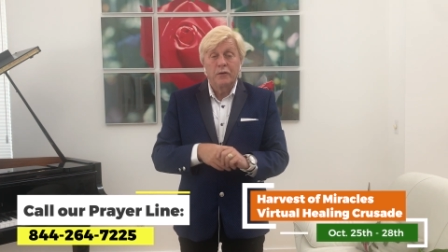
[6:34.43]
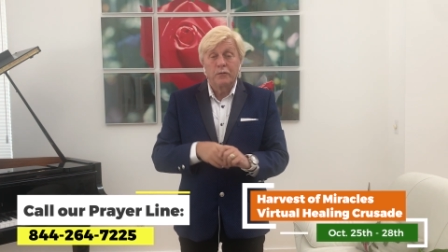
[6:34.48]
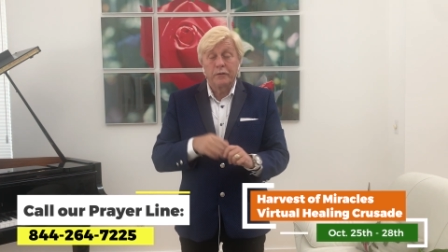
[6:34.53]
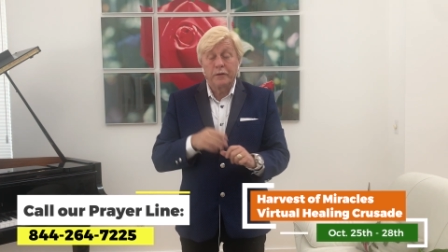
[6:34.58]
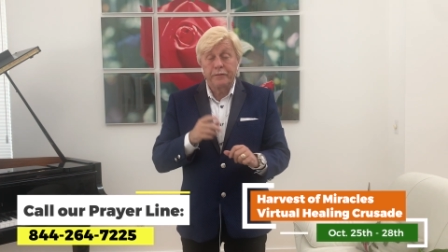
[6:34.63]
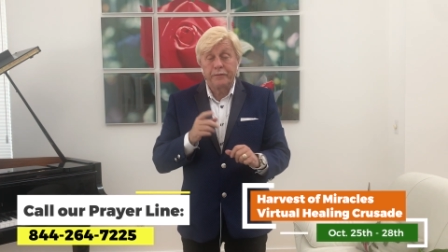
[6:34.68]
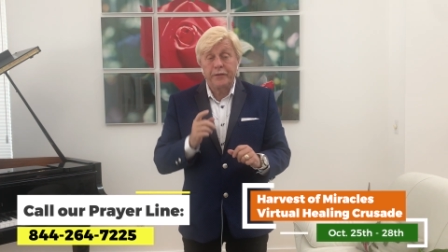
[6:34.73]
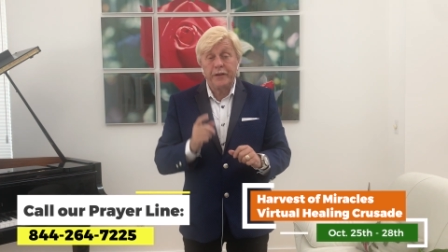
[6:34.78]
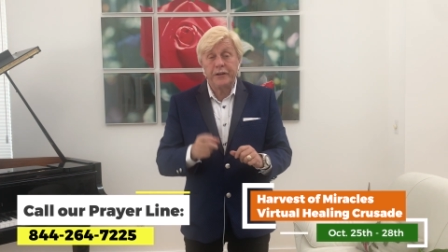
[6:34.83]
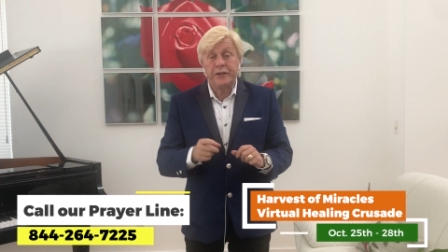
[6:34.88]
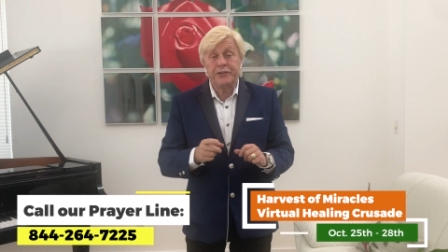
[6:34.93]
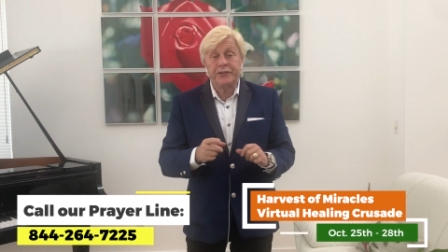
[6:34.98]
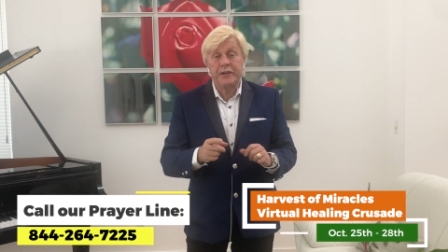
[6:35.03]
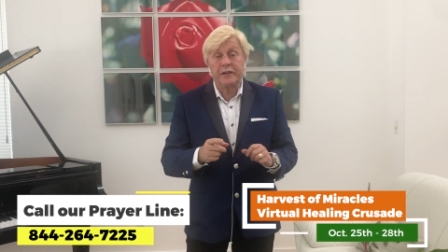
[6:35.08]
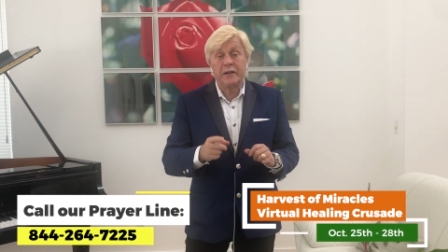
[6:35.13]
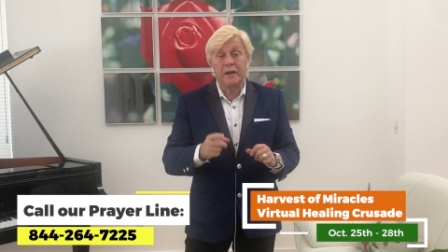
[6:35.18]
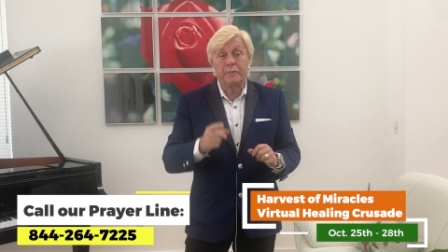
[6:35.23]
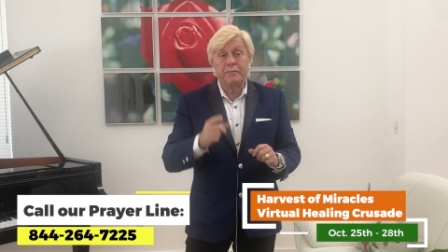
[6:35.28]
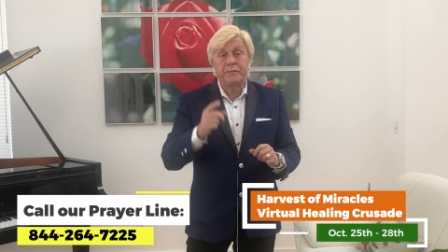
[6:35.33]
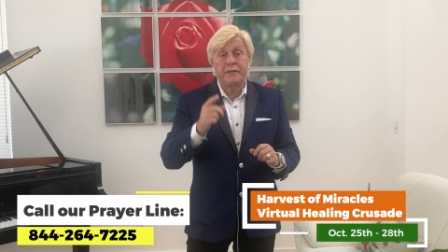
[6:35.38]
We're
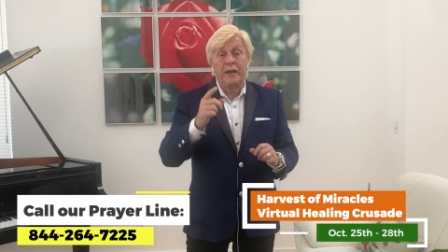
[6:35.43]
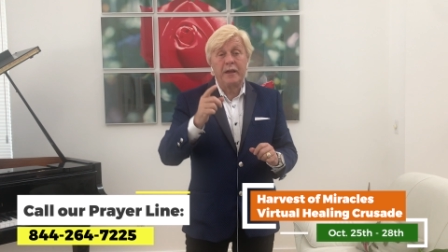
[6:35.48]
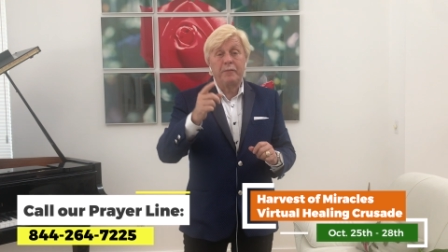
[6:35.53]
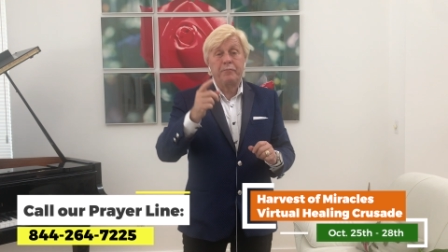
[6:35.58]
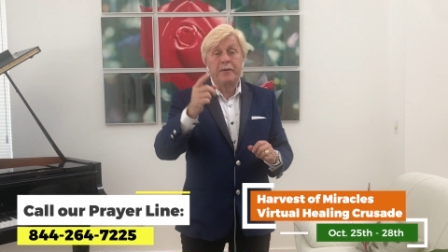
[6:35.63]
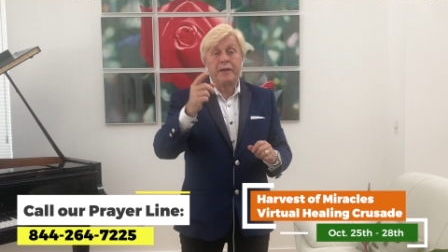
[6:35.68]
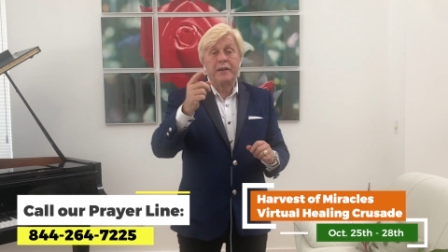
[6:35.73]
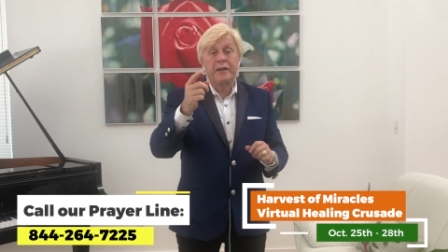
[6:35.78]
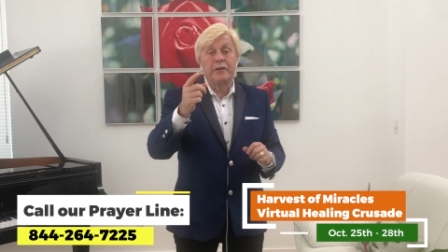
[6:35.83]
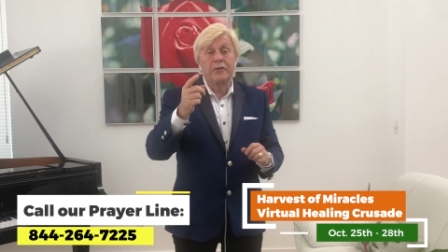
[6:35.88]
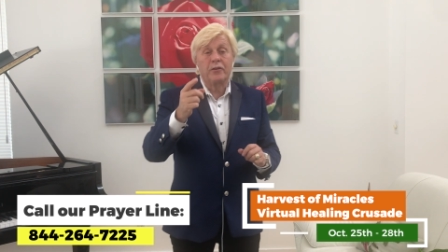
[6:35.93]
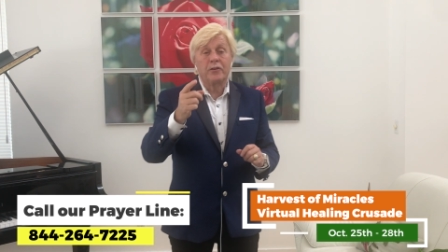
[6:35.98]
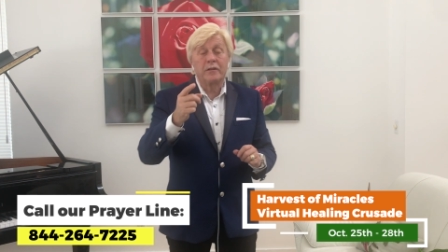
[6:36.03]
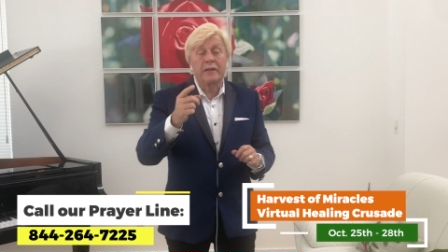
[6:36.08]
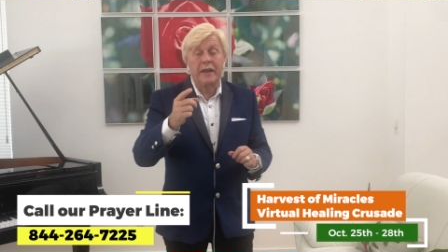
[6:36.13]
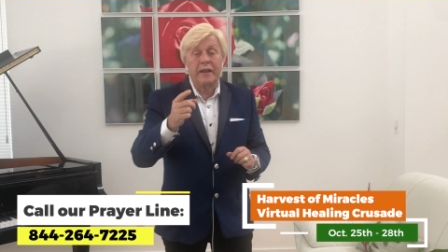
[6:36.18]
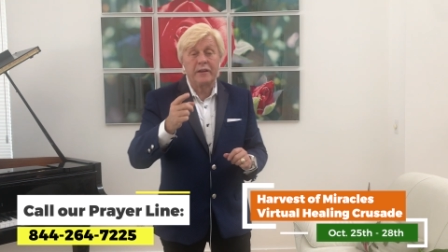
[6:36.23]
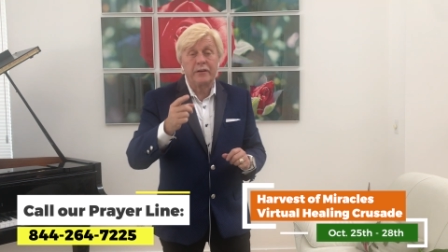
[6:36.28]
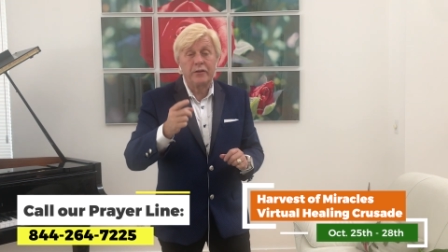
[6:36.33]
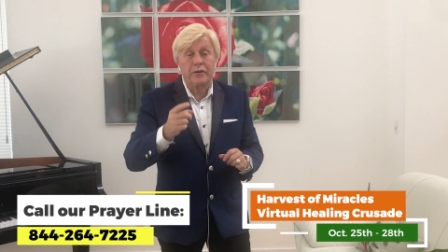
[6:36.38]
finishing up taping in
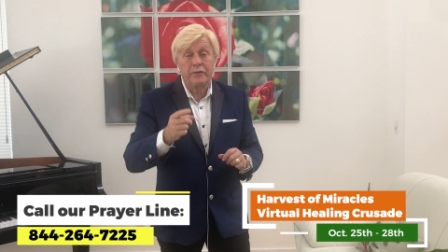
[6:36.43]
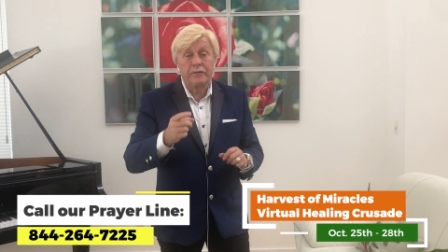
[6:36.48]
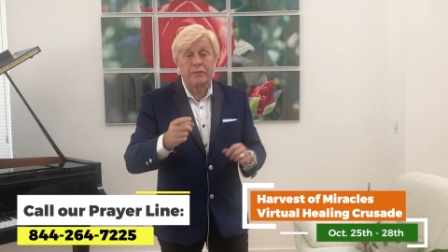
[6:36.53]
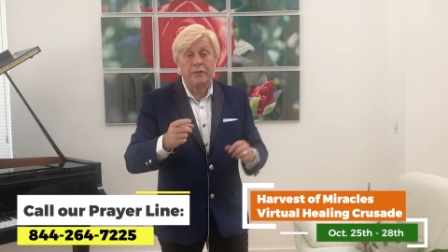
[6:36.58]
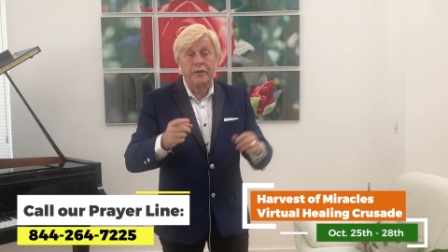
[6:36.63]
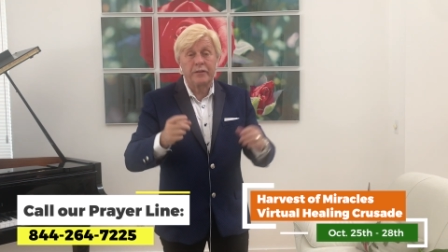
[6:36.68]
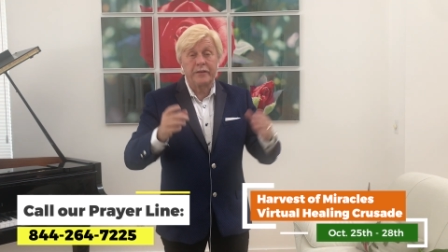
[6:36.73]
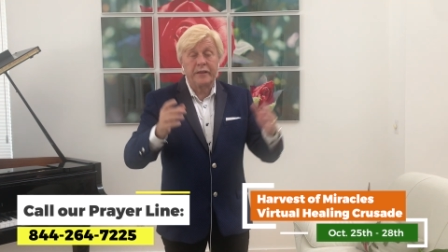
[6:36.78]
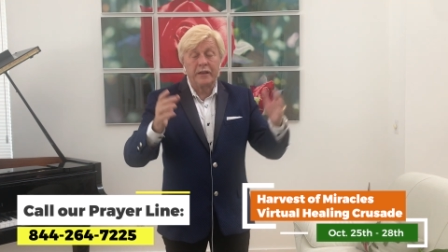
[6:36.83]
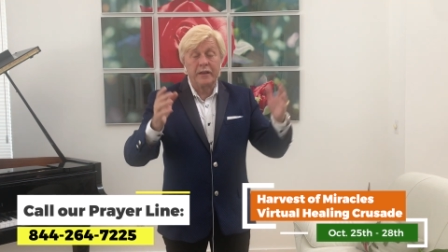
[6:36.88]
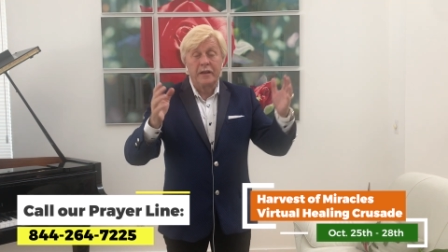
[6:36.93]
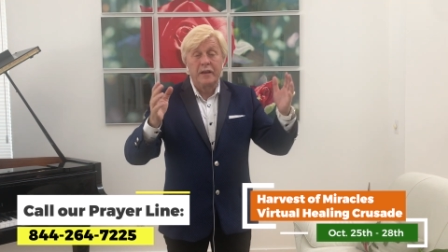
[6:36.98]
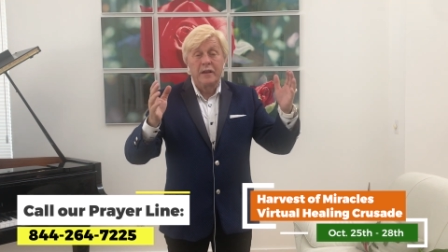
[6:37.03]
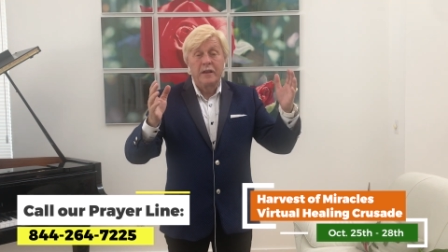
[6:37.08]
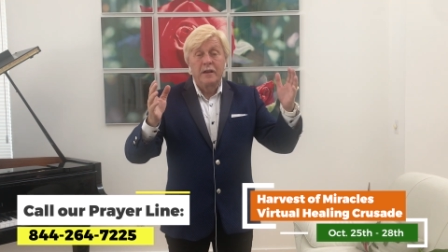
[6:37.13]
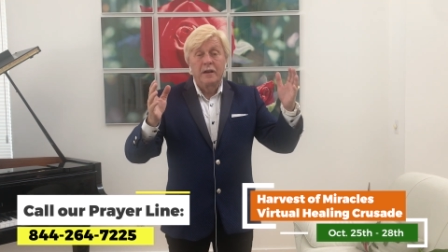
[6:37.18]
Orlando for the